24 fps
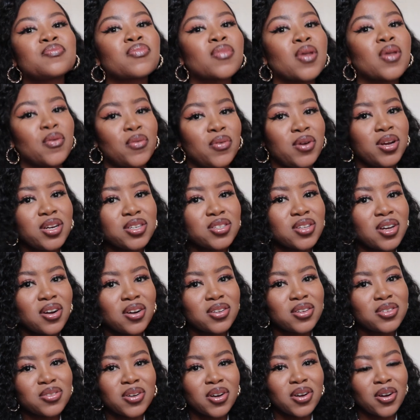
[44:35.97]
Rhea's not
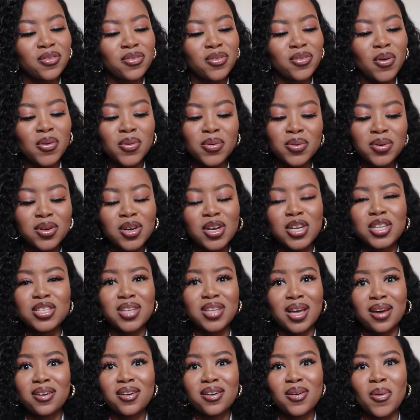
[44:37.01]
answering her phone, so
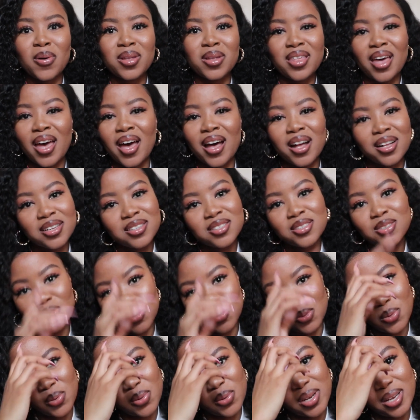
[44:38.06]
I don't know what the hell she's
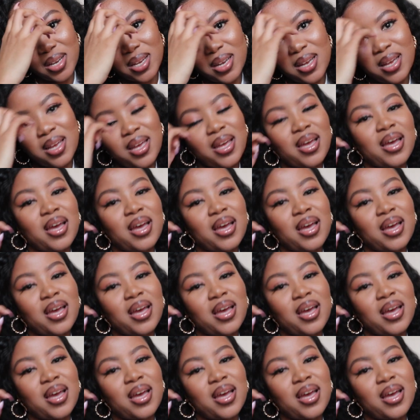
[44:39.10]
doing